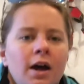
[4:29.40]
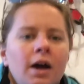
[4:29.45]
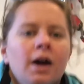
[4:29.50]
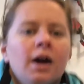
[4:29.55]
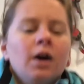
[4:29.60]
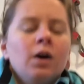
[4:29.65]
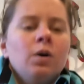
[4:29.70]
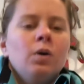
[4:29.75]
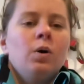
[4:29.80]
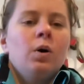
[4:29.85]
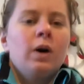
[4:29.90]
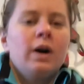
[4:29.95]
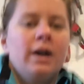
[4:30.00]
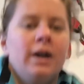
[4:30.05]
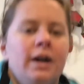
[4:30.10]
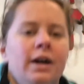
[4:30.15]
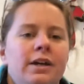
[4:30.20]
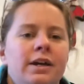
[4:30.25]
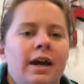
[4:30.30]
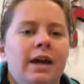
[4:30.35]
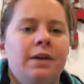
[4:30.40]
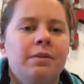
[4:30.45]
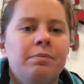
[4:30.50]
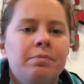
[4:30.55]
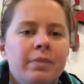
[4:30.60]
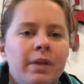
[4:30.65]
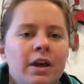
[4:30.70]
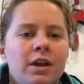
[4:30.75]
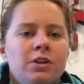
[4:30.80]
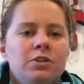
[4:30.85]
Oh, okay.
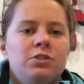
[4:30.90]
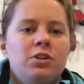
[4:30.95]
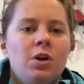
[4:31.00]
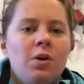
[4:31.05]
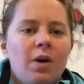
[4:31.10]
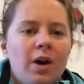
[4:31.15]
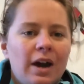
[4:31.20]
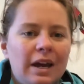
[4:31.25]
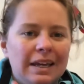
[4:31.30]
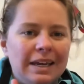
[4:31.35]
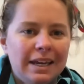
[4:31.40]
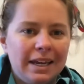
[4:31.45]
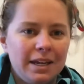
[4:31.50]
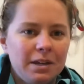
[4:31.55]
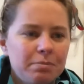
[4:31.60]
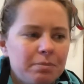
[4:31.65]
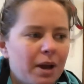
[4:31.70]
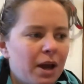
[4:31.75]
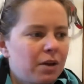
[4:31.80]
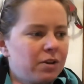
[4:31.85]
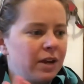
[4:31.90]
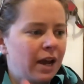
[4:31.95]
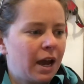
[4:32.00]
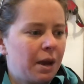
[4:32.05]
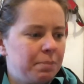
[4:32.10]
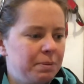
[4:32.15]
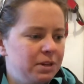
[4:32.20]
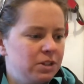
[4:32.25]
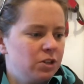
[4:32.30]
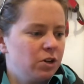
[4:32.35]
So I emailed
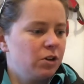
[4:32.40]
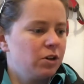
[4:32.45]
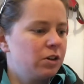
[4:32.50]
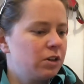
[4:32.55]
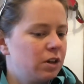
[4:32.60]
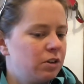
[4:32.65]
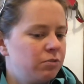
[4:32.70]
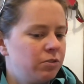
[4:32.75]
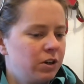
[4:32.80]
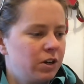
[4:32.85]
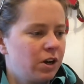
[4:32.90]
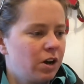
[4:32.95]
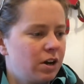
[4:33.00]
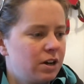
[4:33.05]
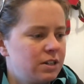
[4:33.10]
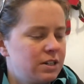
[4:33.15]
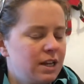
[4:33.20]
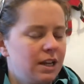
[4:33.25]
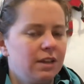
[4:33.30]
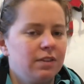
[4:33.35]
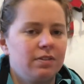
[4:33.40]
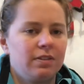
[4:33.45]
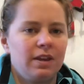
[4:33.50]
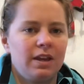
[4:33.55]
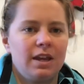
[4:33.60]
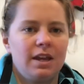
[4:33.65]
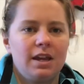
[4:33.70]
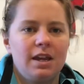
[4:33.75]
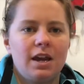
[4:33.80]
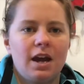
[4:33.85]
Happy Dog regarding
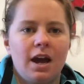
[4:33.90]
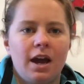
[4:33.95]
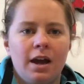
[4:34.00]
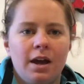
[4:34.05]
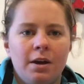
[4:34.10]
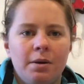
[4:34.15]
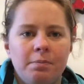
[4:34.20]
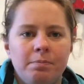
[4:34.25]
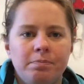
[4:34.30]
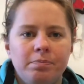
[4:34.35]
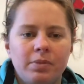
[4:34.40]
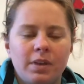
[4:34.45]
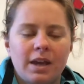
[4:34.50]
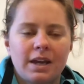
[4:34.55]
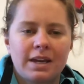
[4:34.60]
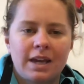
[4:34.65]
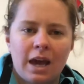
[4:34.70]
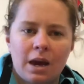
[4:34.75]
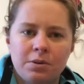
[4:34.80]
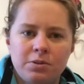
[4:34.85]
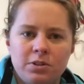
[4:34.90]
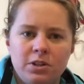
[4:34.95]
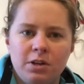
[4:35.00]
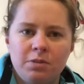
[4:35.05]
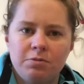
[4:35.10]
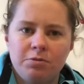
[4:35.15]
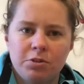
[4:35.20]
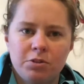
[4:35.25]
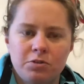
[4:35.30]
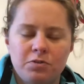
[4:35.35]
the calcium
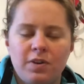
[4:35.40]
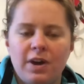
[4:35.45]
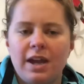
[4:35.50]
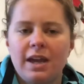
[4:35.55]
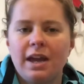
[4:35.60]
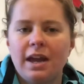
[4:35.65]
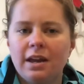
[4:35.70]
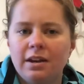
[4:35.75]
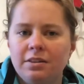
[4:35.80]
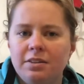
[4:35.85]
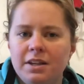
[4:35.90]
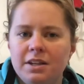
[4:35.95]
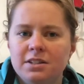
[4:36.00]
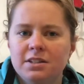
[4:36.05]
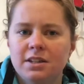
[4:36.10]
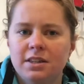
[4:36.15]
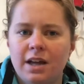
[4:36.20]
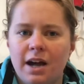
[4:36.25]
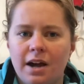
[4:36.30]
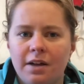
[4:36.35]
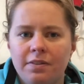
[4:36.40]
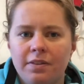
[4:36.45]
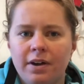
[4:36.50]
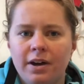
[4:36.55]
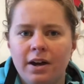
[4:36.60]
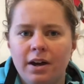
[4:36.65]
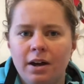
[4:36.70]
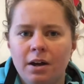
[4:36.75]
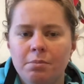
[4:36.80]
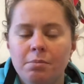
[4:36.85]
phosphate and things like
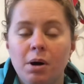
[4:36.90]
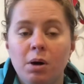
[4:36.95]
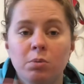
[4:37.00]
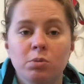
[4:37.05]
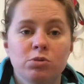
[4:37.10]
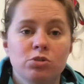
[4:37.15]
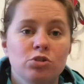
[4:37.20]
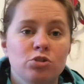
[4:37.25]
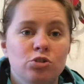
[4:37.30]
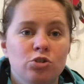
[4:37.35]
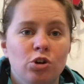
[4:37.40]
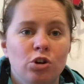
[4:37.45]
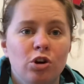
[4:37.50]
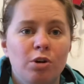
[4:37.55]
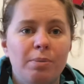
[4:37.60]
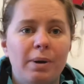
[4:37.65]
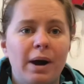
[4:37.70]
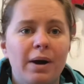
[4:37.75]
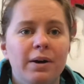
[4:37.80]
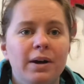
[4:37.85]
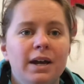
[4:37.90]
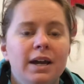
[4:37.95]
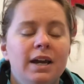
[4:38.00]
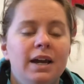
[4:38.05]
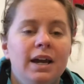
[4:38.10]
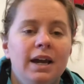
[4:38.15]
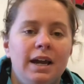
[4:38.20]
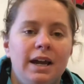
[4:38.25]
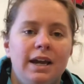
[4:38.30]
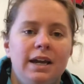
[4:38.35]
that I wasn't sure about
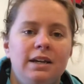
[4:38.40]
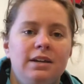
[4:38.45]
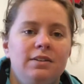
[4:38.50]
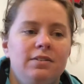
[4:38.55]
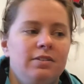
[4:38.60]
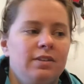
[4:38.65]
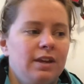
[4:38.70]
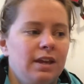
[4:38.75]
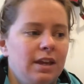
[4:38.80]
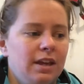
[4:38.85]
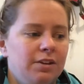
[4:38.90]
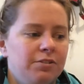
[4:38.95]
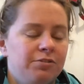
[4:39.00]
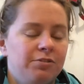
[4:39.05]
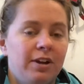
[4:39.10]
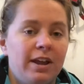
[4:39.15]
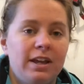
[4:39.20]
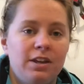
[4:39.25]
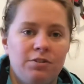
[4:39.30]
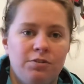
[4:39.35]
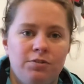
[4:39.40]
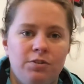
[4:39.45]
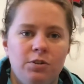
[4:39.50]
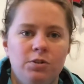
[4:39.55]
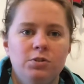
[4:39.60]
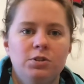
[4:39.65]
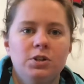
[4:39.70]
in the flake food,